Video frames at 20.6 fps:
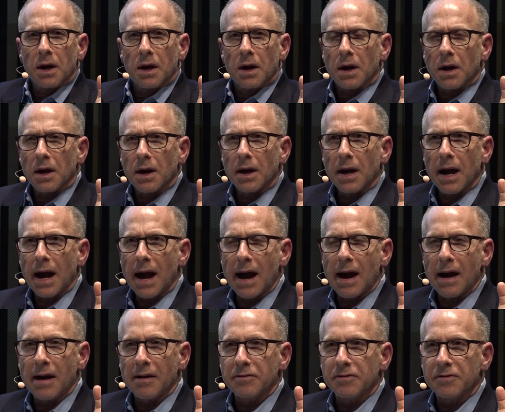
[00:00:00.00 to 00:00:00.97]

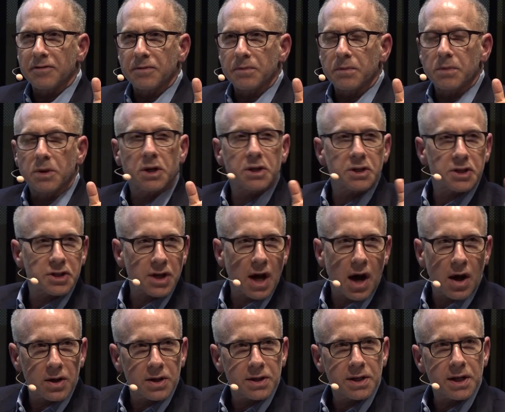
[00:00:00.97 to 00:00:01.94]
have
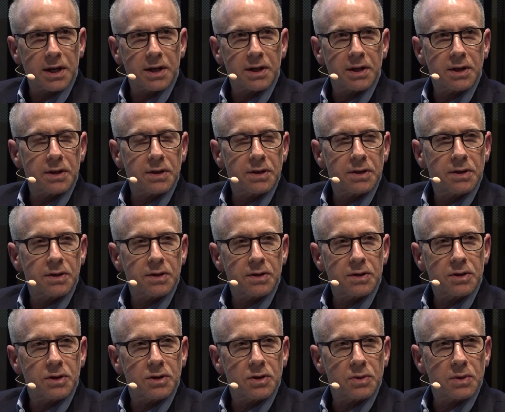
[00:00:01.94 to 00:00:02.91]
consolidated
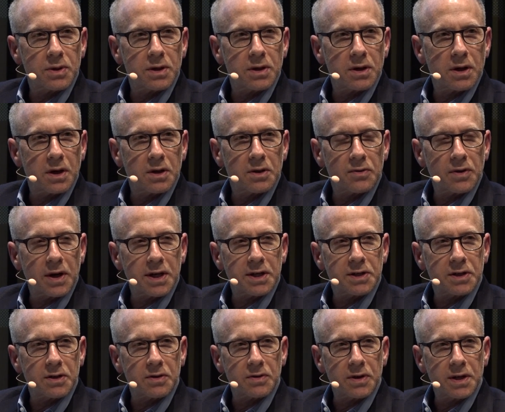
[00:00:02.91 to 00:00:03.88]
to a, a, great
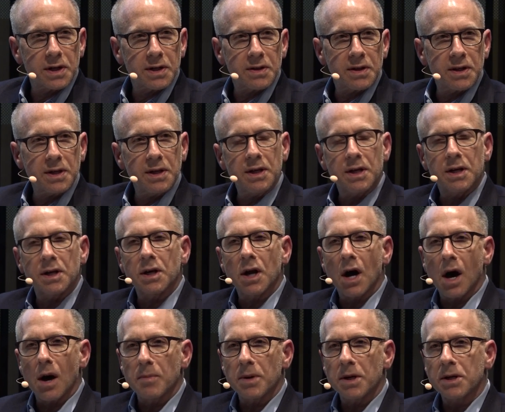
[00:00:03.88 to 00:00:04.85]
degree, the
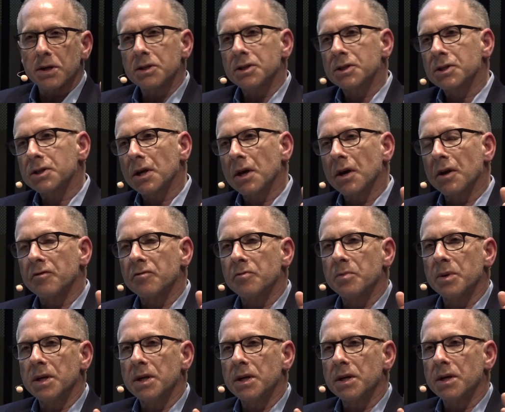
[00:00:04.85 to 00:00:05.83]
economics
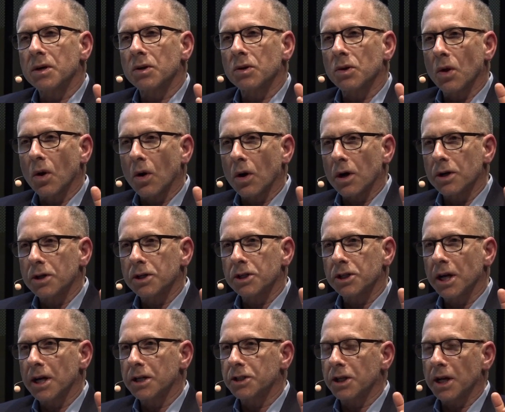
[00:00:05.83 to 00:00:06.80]
of being a
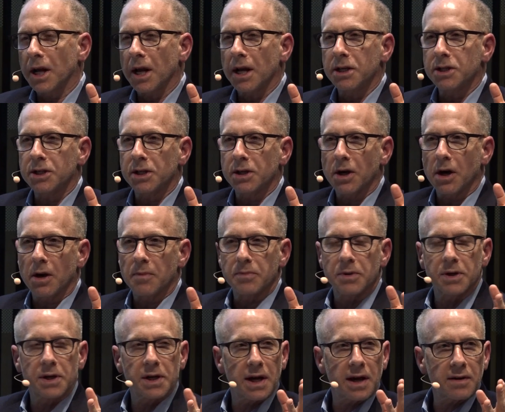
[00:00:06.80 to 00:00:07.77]
large education
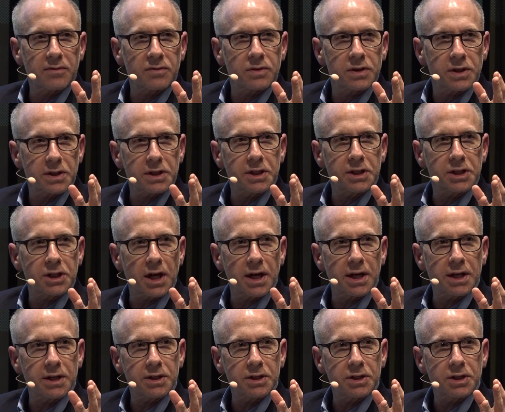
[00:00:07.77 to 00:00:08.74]
company have really
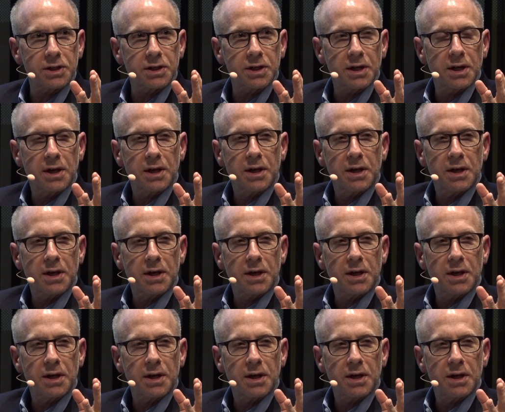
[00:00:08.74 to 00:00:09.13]
changed.